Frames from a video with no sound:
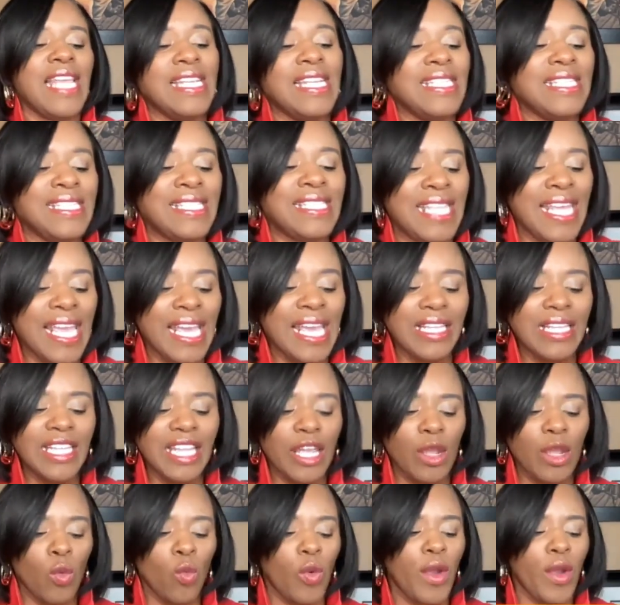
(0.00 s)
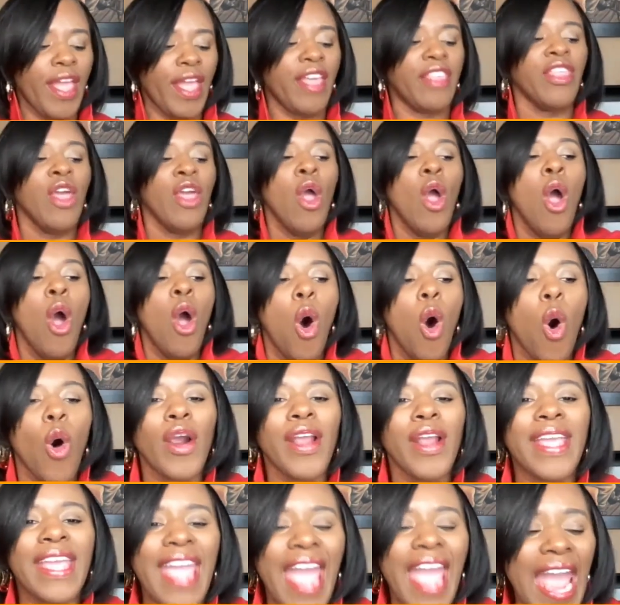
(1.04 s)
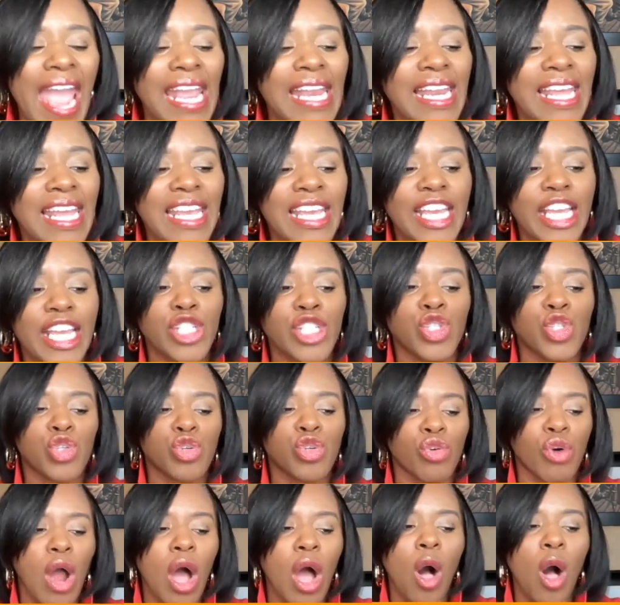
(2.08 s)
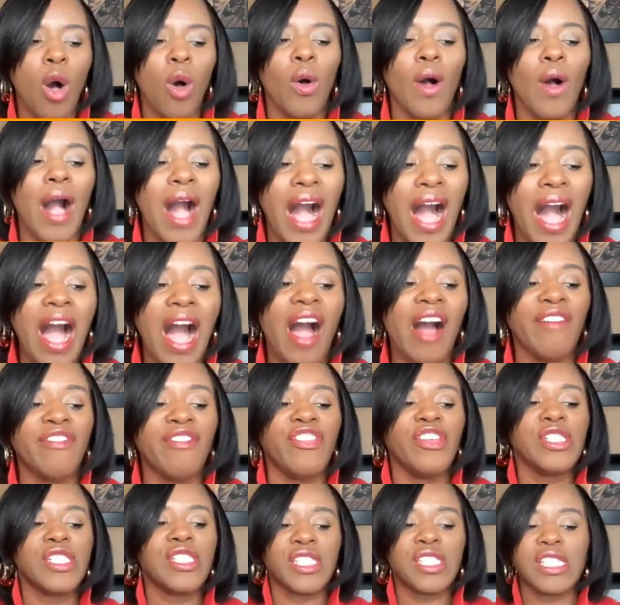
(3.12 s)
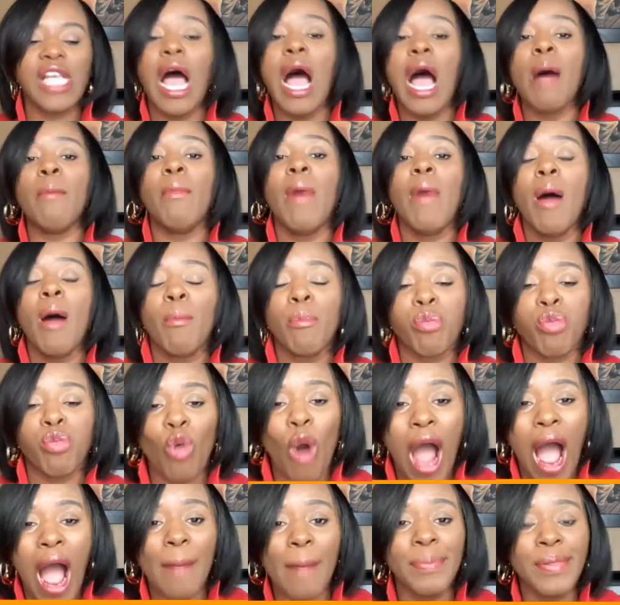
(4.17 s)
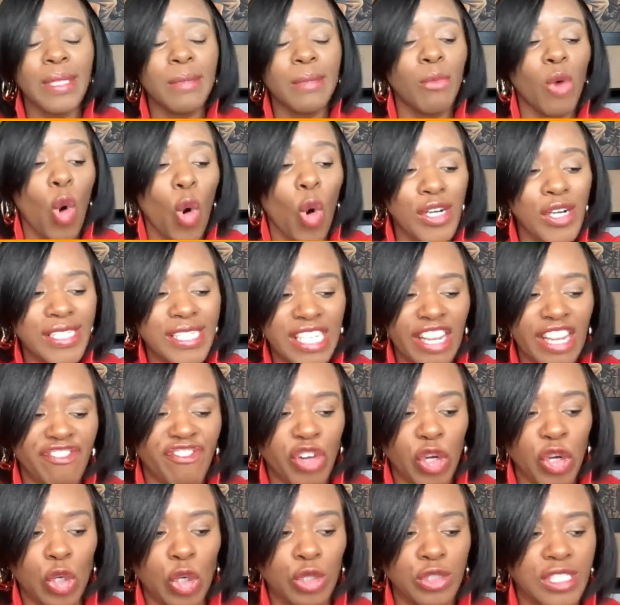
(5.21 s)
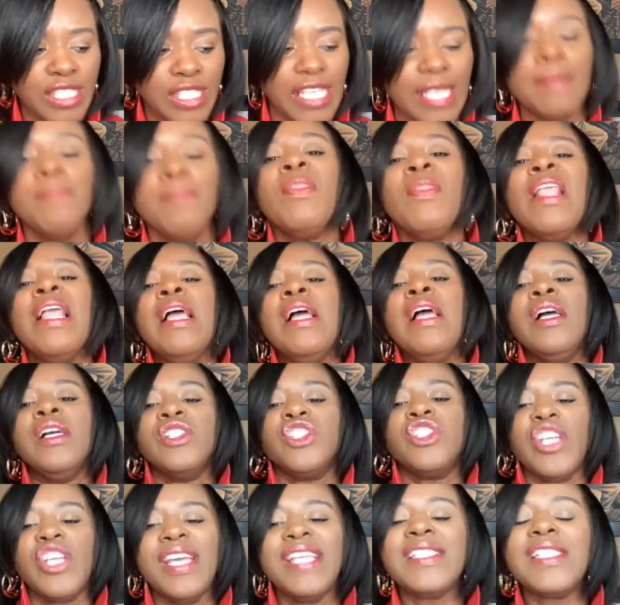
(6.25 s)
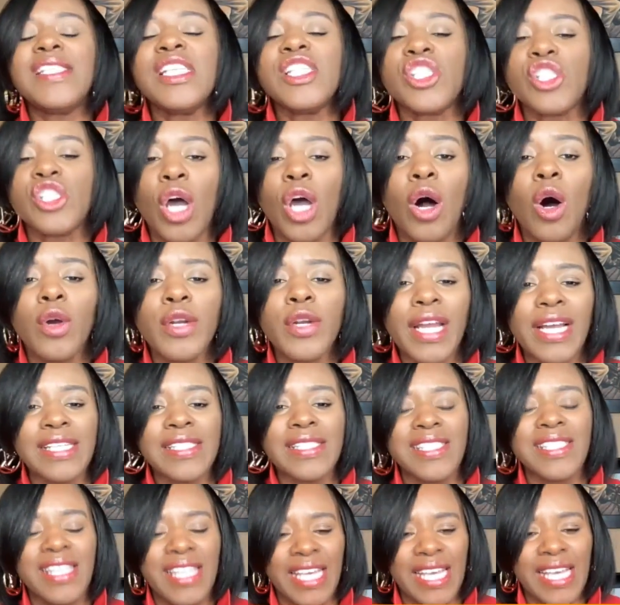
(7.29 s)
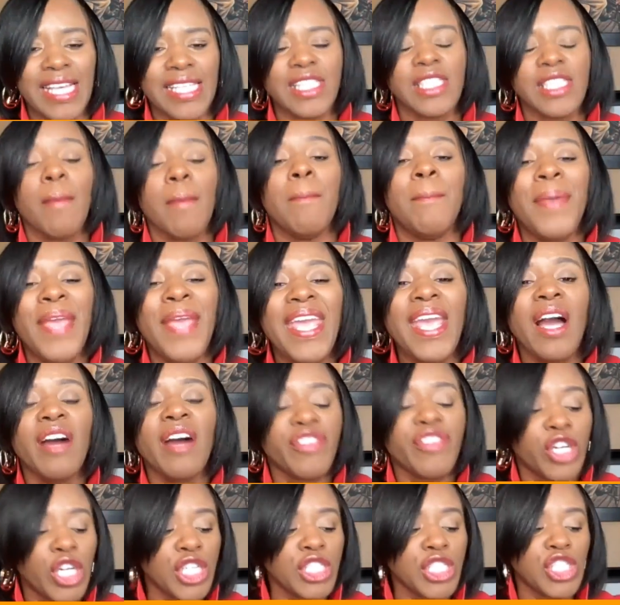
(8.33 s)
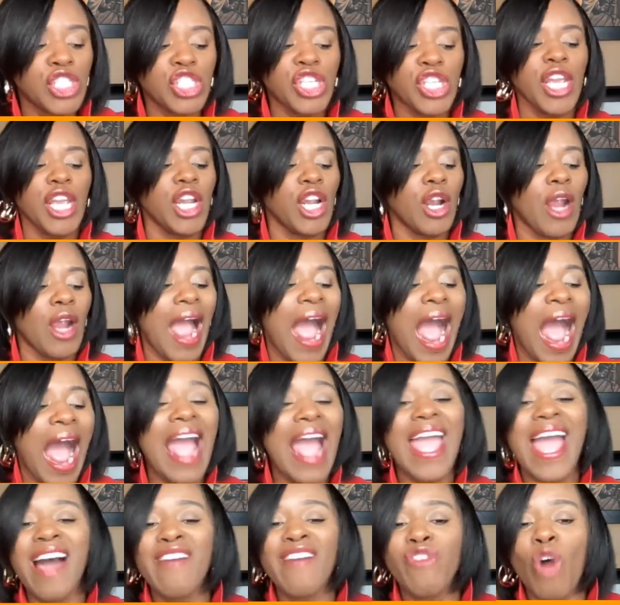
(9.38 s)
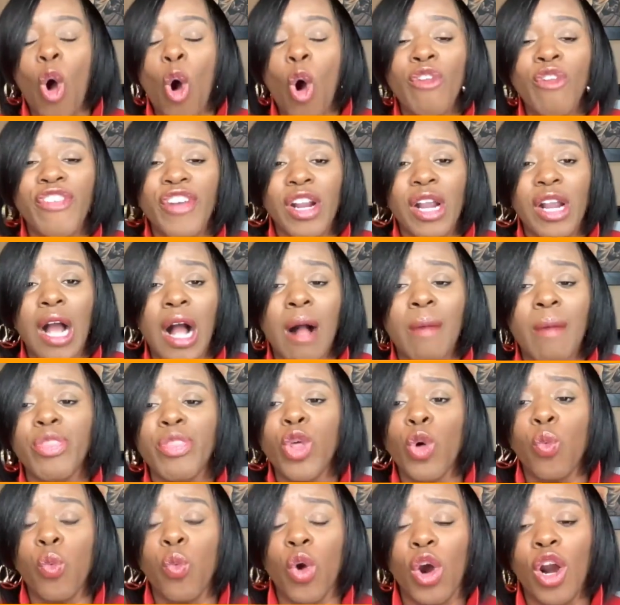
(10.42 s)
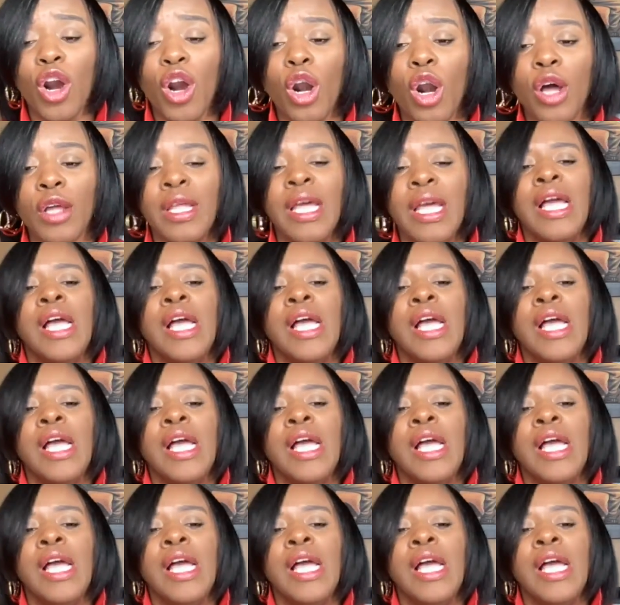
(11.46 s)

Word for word: in dealing with or gaining control of some problem or difficulty. Jesus told us this be of good cheer. I have overcome the world.